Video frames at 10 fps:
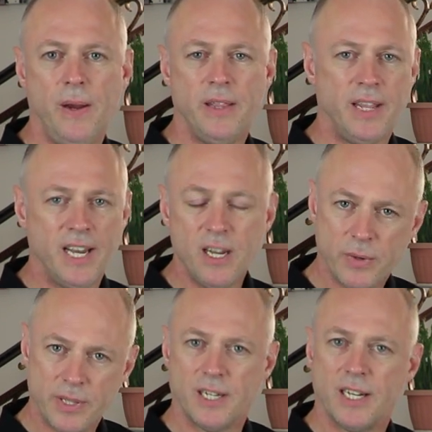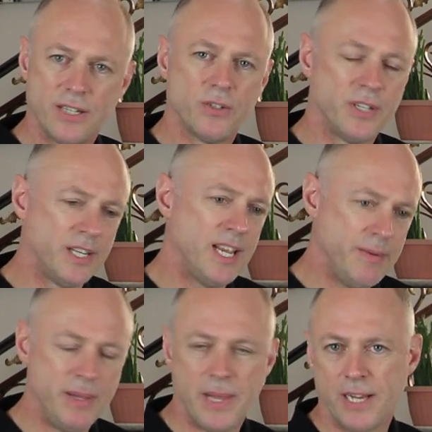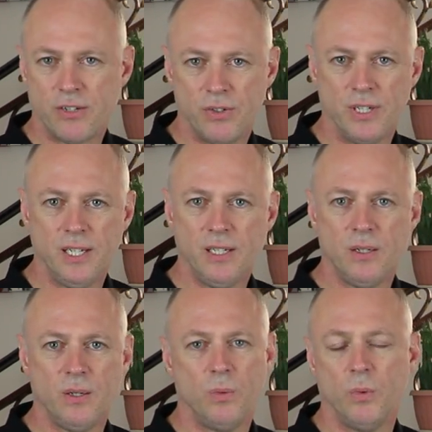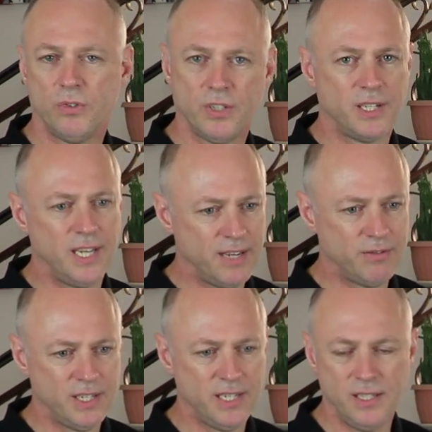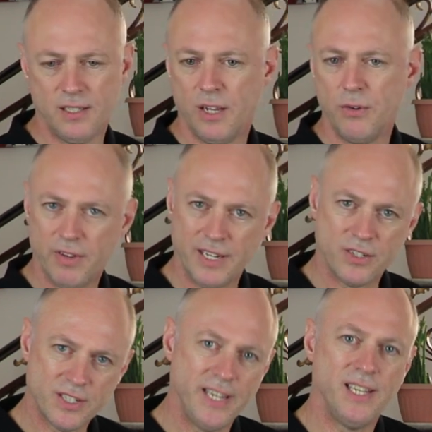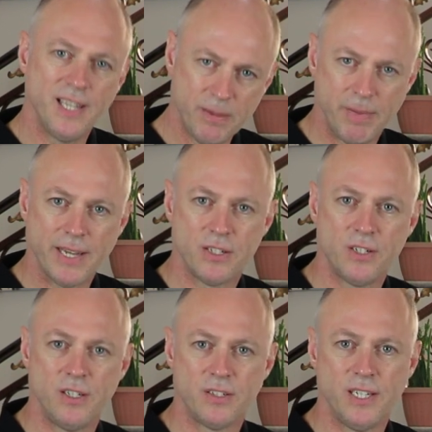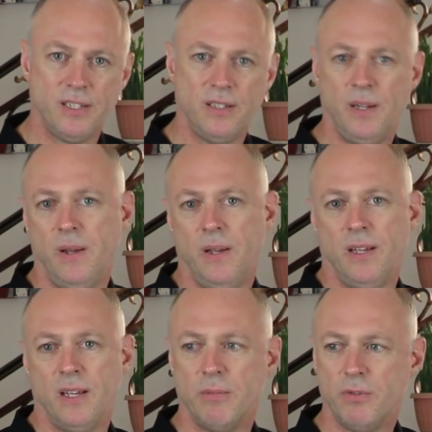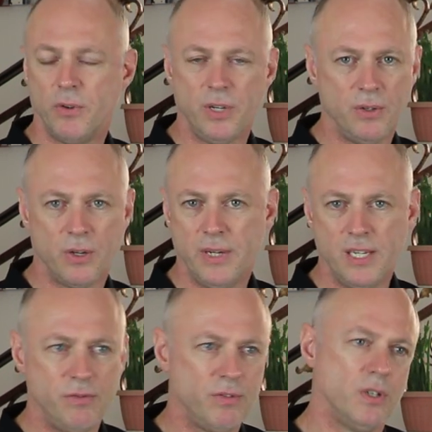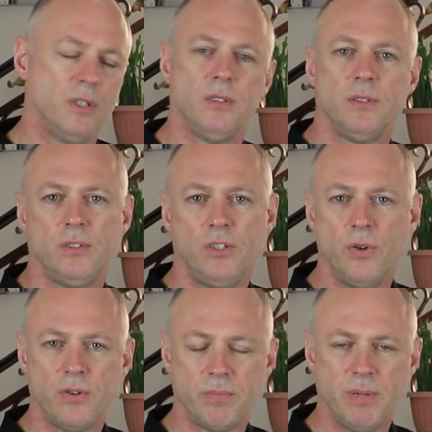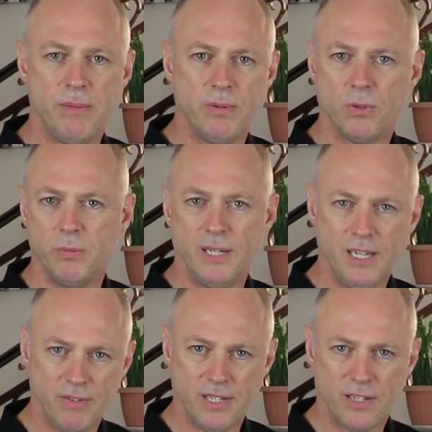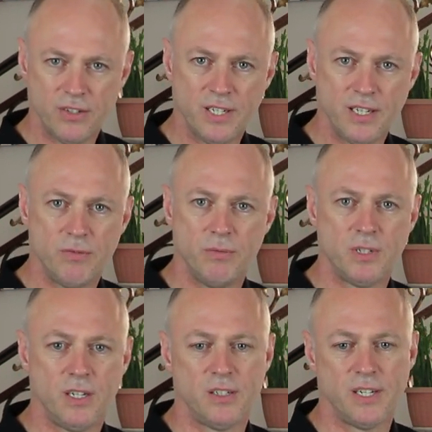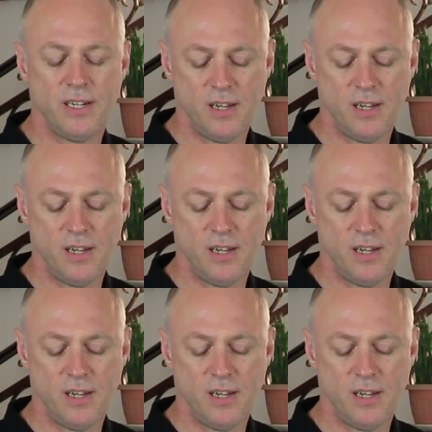and then anyone that clicks on the name in that tree will suddenly have a load of hints taking them back to Tarzan, and before you know it, you've got 200 people all believing they're descended from Tarzan.